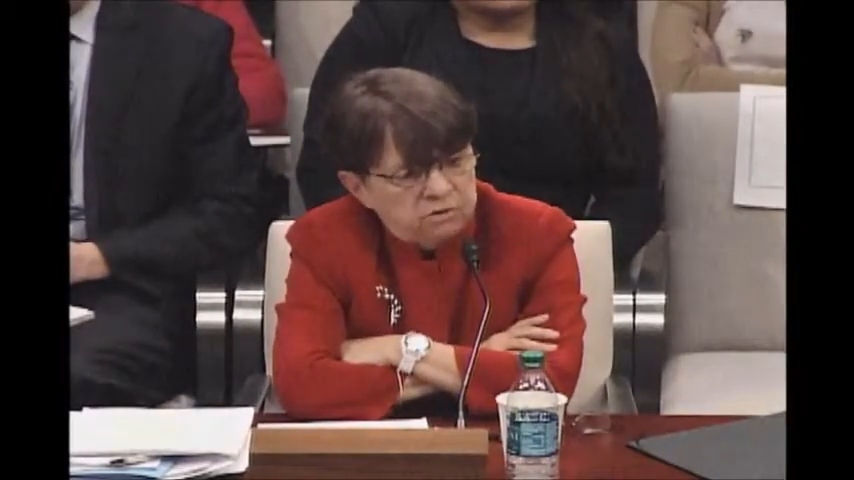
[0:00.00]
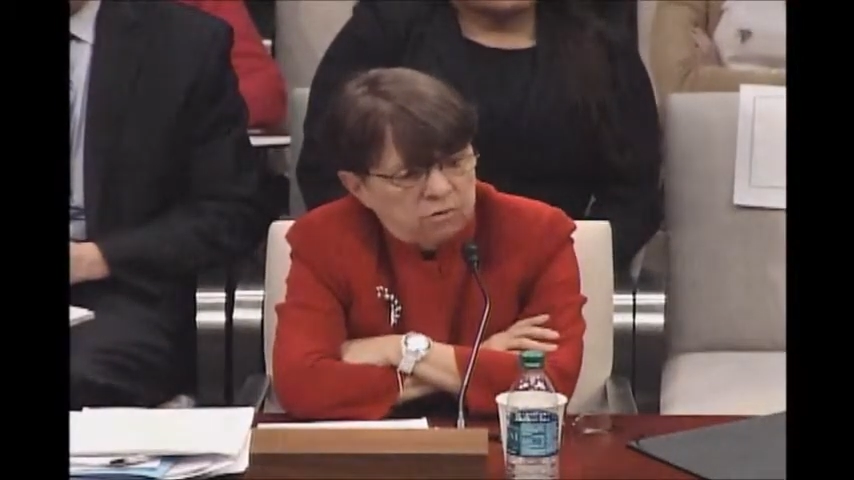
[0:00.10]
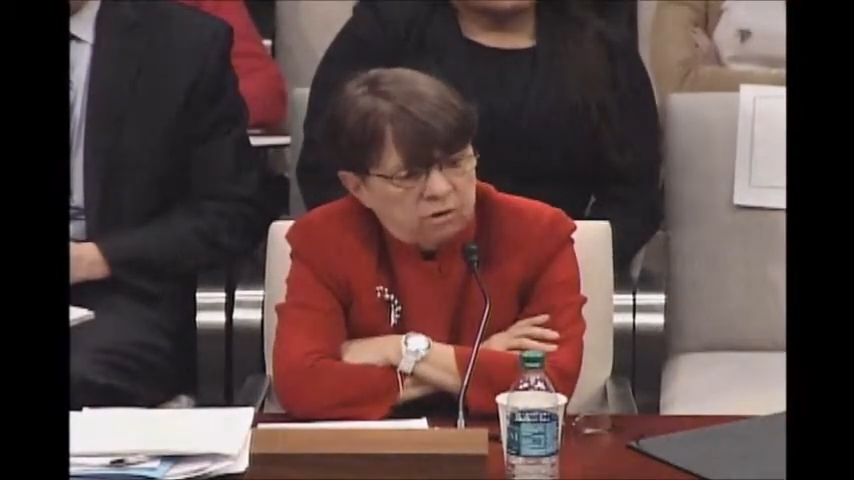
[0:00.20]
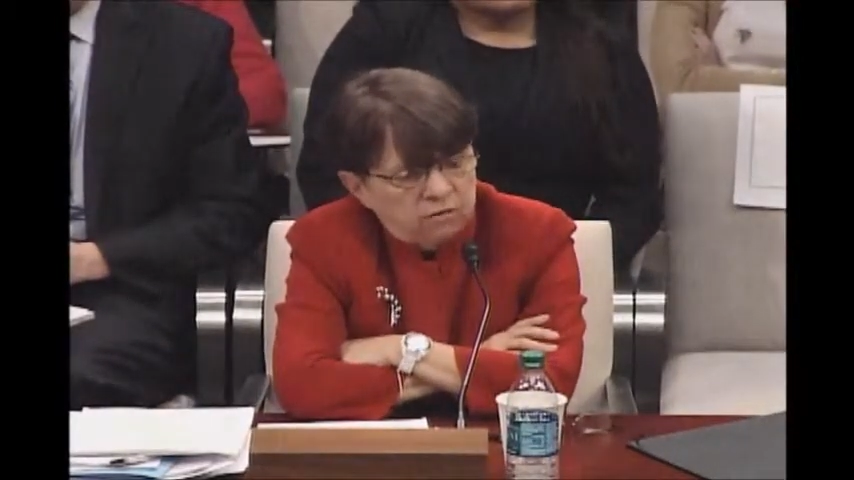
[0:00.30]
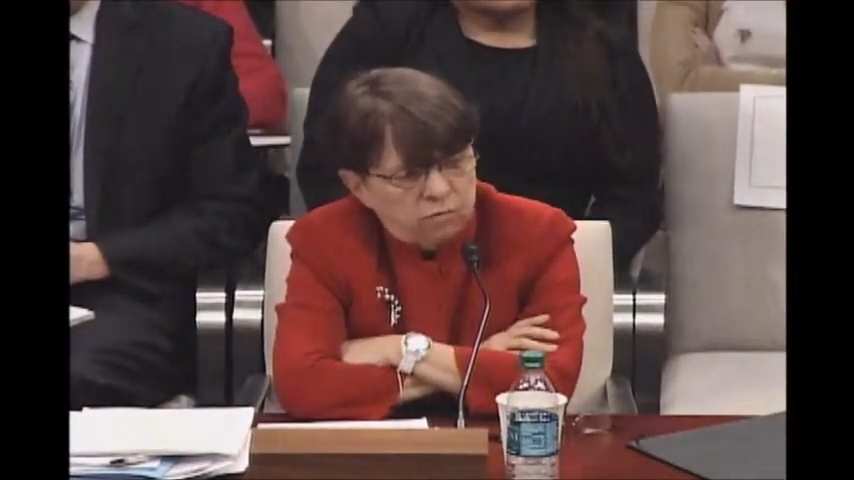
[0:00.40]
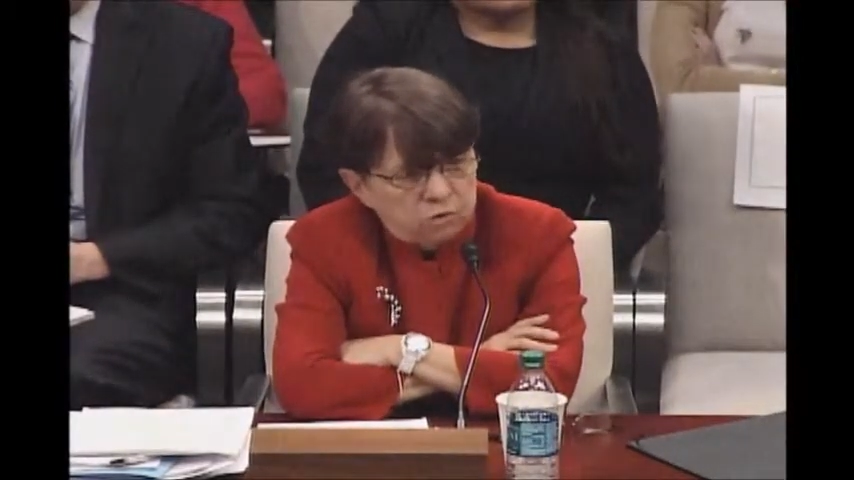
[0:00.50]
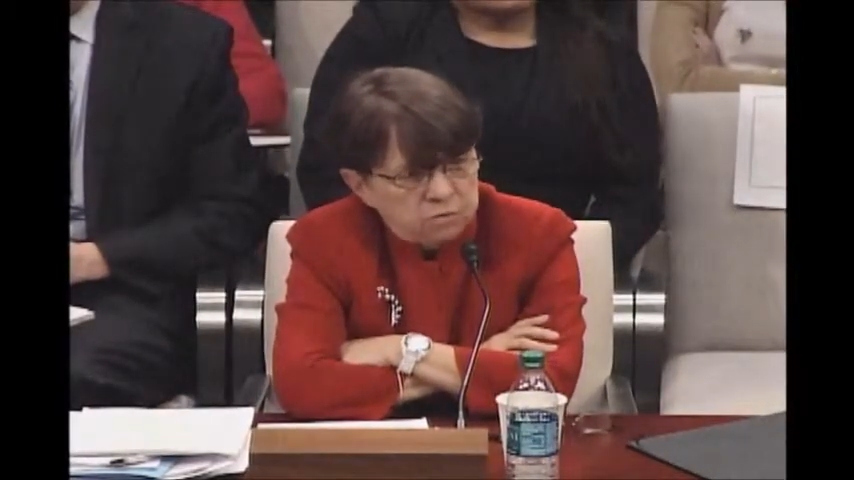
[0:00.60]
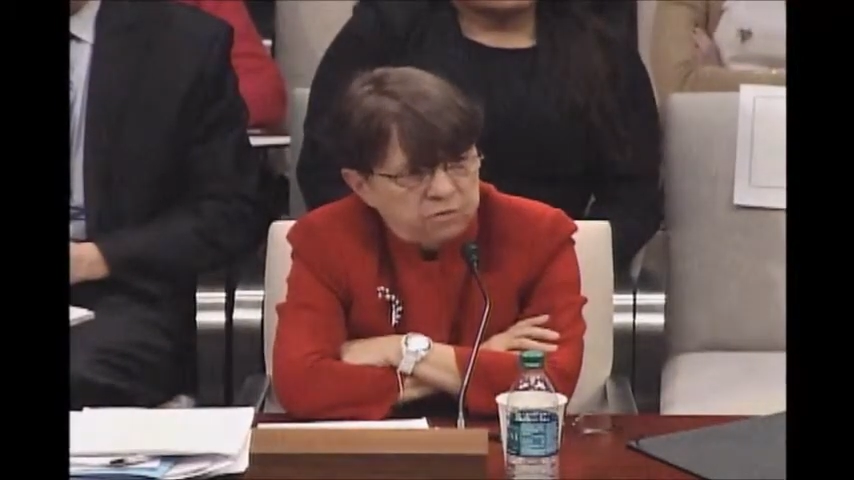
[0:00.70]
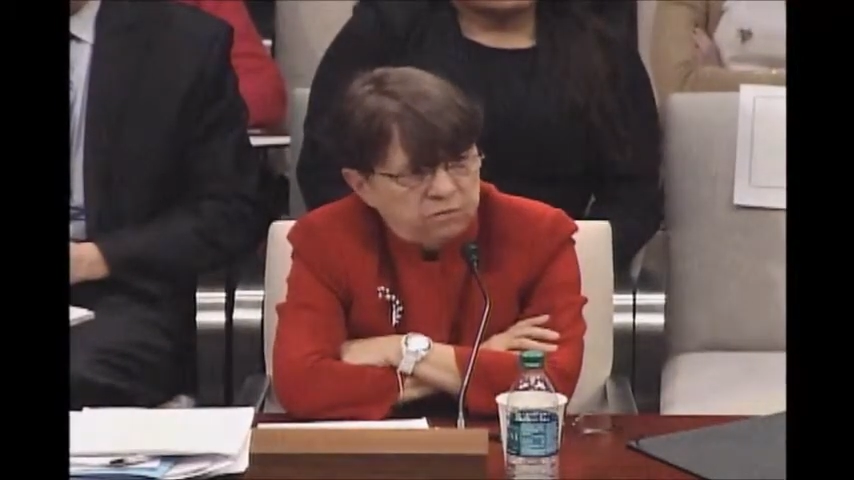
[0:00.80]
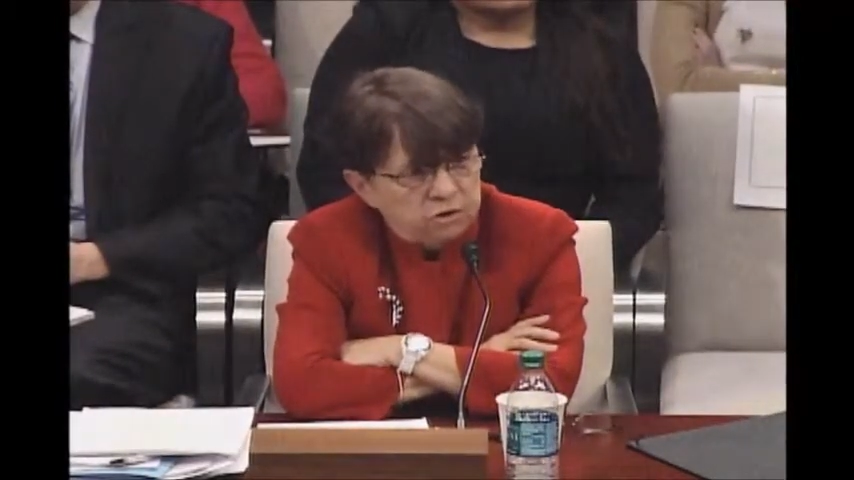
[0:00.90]
to our
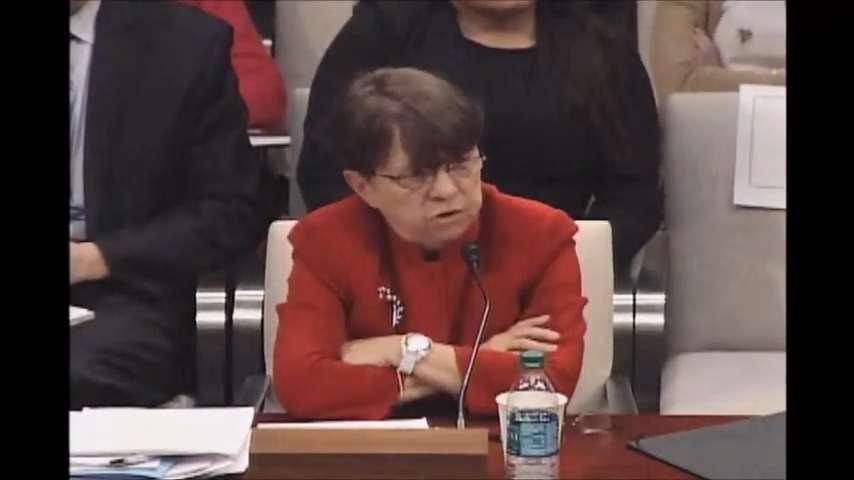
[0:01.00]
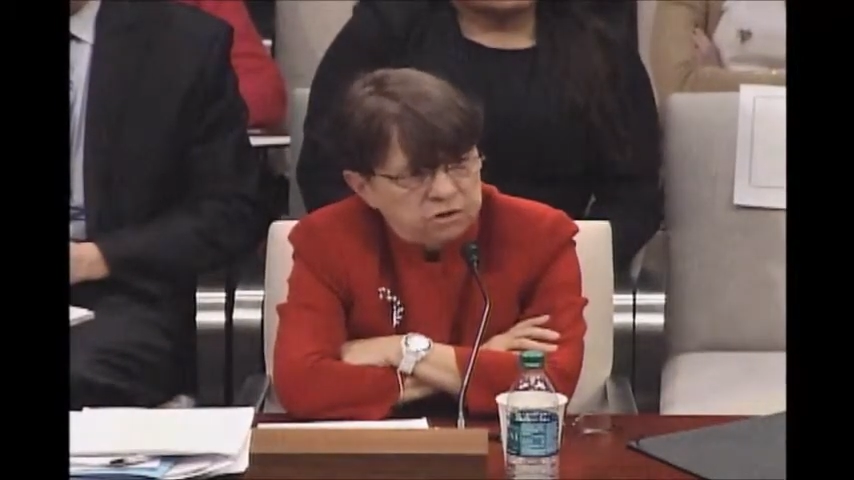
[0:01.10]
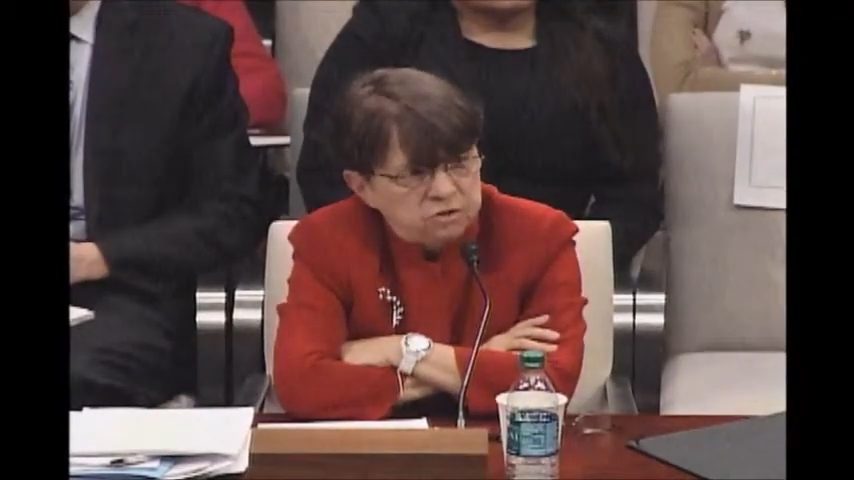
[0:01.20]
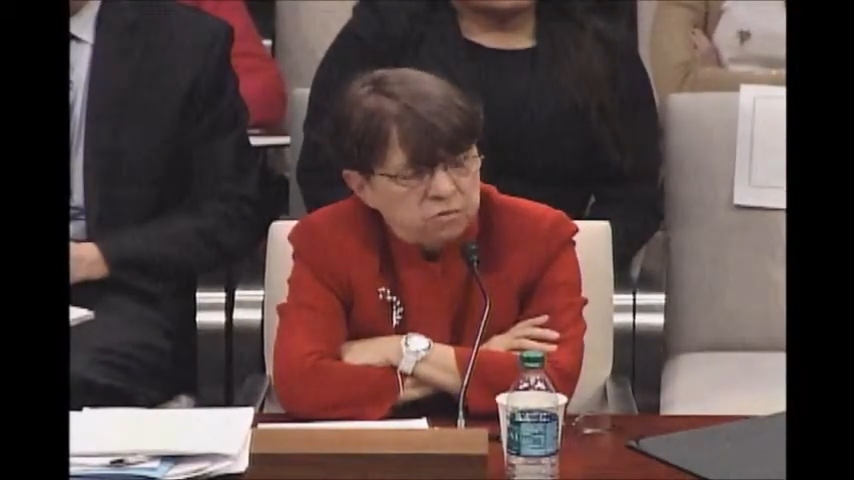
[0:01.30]
enforcement function as